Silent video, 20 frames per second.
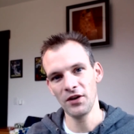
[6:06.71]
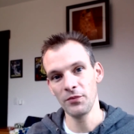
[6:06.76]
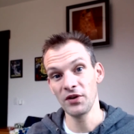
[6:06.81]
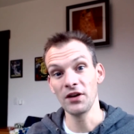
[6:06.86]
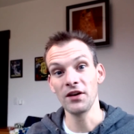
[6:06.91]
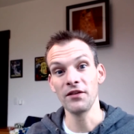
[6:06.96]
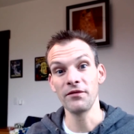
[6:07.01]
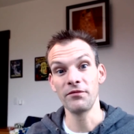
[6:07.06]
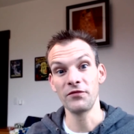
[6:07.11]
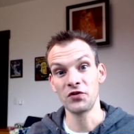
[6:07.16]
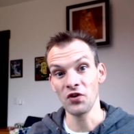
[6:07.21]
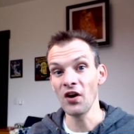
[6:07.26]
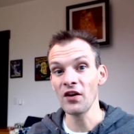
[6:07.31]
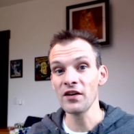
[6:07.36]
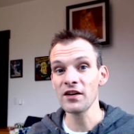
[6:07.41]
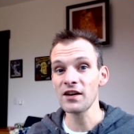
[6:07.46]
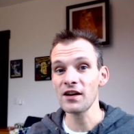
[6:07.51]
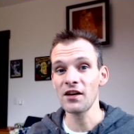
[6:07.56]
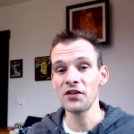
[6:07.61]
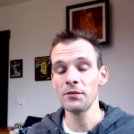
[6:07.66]
But I've drawn
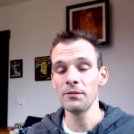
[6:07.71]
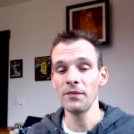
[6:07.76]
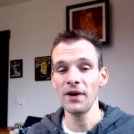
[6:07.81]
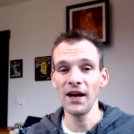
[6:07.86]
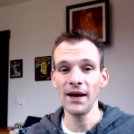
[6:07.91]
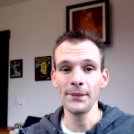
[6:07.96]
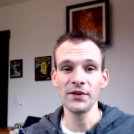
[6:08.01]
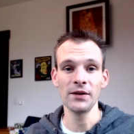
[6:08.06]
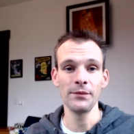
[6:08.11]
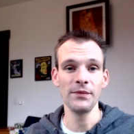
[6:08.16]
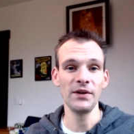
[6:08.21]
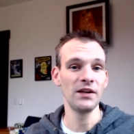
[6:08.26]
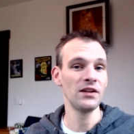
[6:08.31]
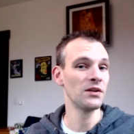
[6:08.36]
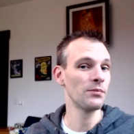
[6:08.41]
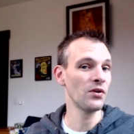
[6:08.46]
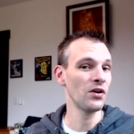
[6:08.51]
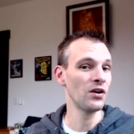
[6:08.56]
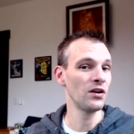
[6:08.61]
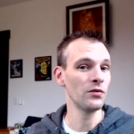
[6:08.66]
it on the map, and I'm making the
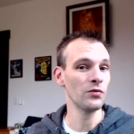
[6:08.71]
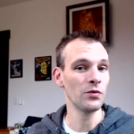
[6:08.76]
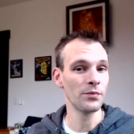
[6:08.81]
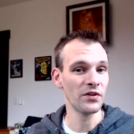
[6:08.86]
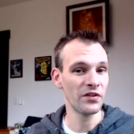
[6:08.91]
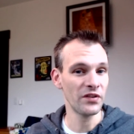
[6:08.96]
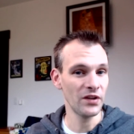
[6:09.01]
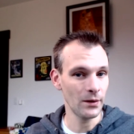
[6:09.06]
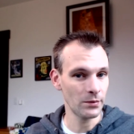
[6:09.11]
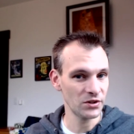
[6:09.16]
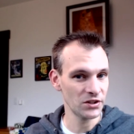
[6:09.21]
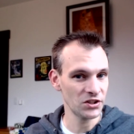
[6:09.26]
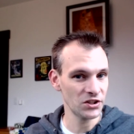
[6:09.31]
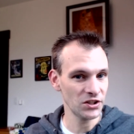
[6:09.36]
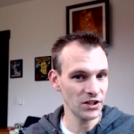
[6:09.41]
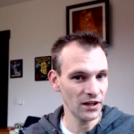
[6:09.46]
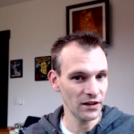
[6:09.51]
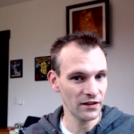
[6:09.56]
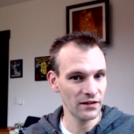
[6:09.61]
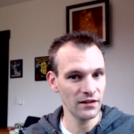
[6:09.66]
party roll perception
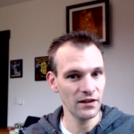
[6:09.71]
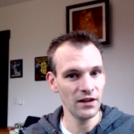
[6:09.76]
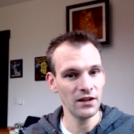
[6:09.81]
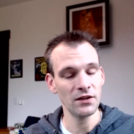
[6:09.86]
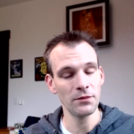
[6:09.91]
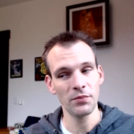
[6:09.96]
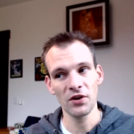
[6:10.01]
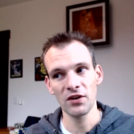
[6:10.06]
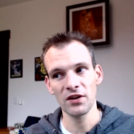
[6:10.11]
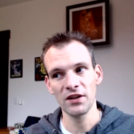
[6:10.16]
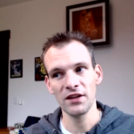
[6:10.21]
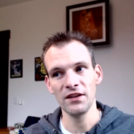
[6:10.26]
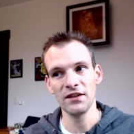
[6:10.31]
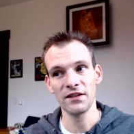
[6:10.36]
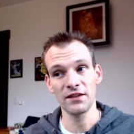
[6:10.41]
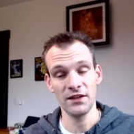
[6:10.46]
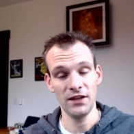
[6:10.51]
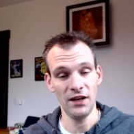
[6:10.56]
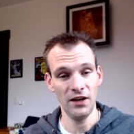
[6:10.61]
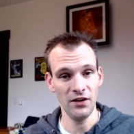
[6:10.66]
checks, and the party is
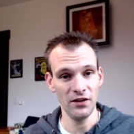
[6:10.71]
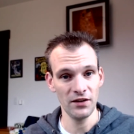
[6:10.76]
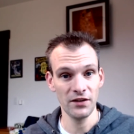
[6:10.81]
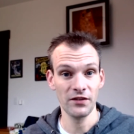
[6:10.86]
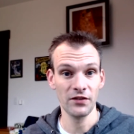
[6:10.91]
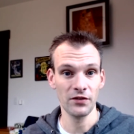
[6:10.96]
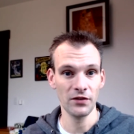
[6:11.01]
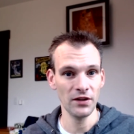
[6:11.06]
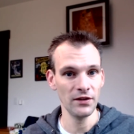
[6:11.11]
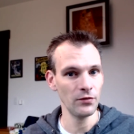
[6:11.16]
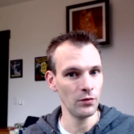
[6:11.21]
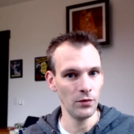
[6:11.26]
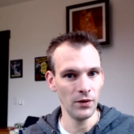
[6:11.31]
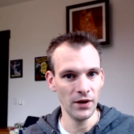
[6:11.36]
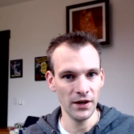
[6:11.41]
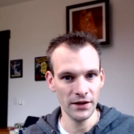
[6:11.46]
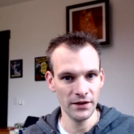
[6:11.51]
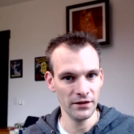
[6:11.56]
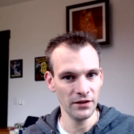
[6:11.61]
scared because they're level one.